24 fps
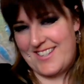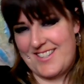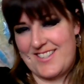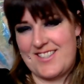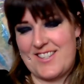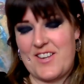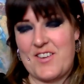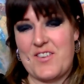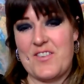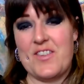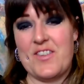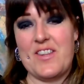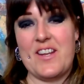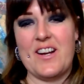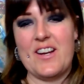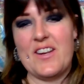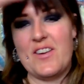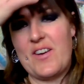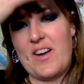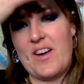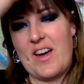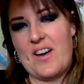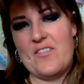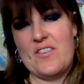So there
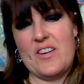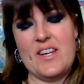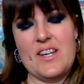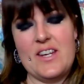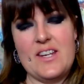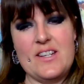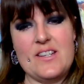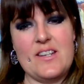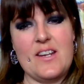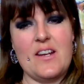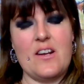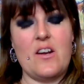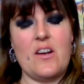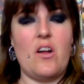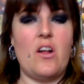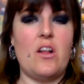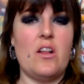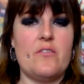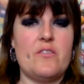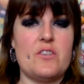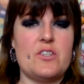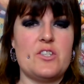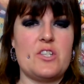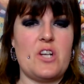you have it, an all
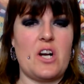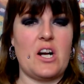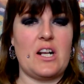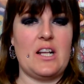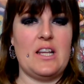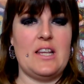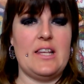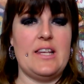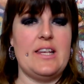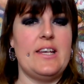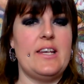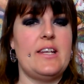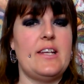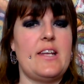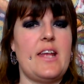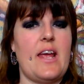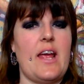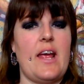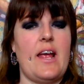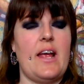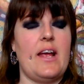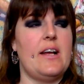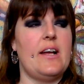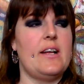over dark lid,
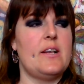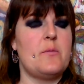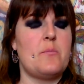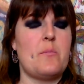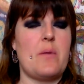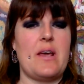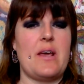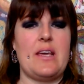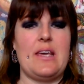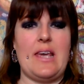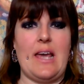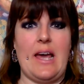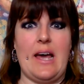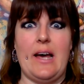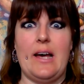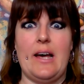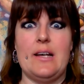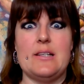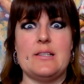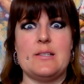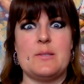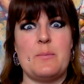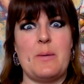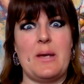and my cat
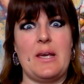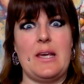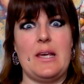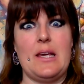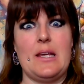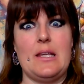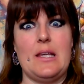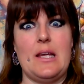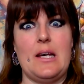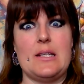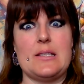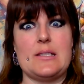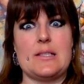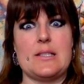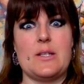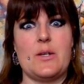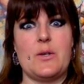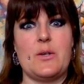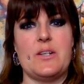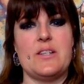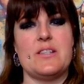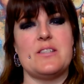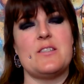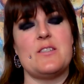is making lots of
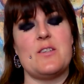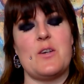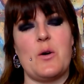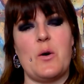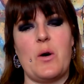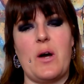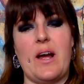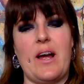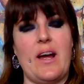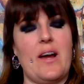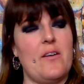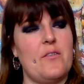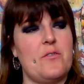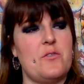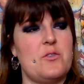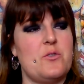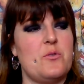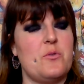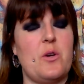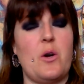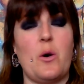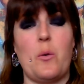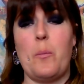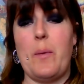noise, so I have to
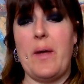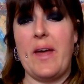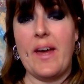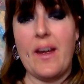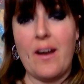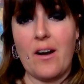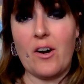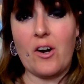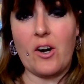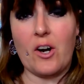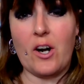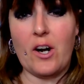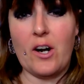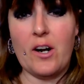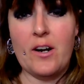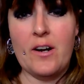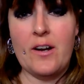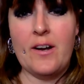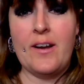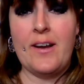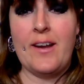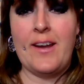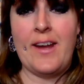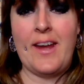go pet her,
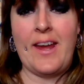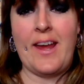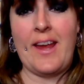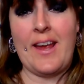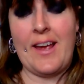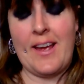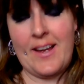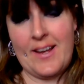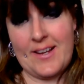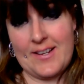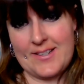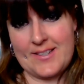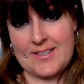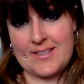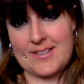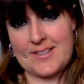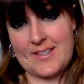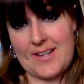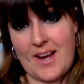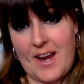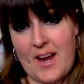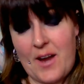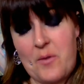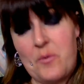and
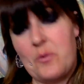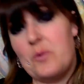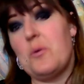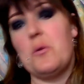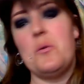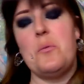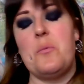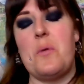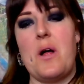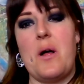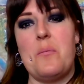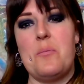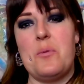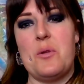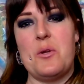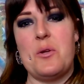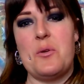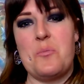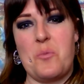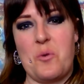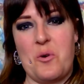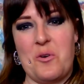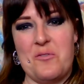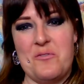I will
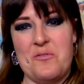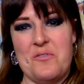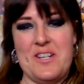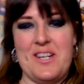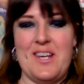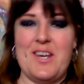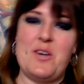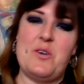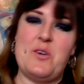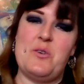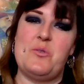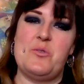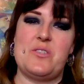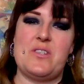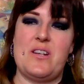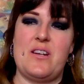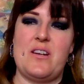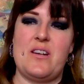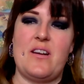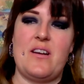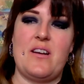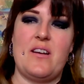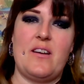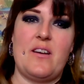upload more videos, and
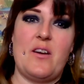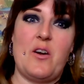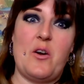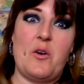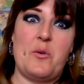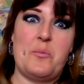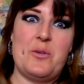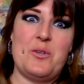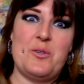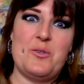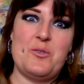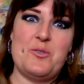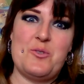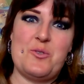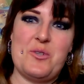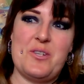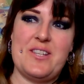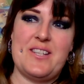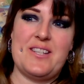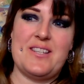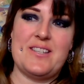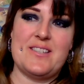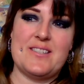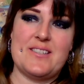I hope you enjoy
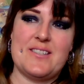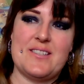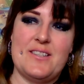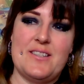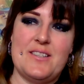these.